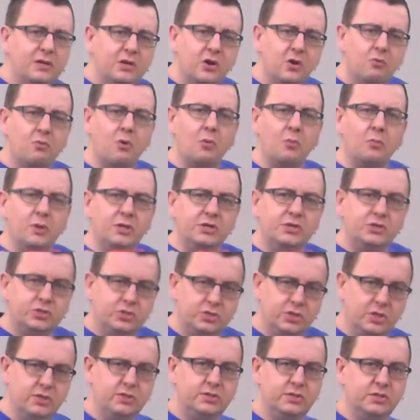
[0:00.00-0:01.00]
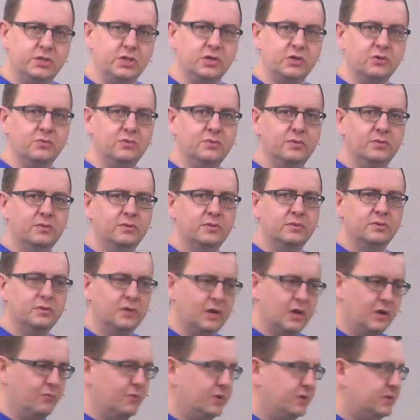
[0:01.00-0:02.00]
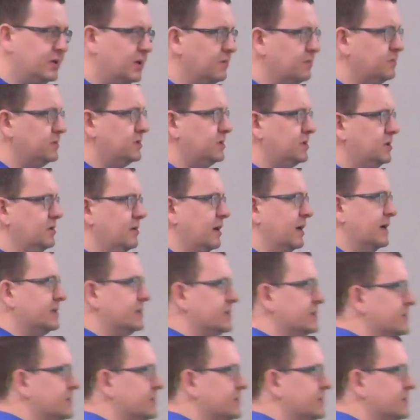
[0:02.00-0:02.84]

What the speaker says: know what we should do, and we don't do it,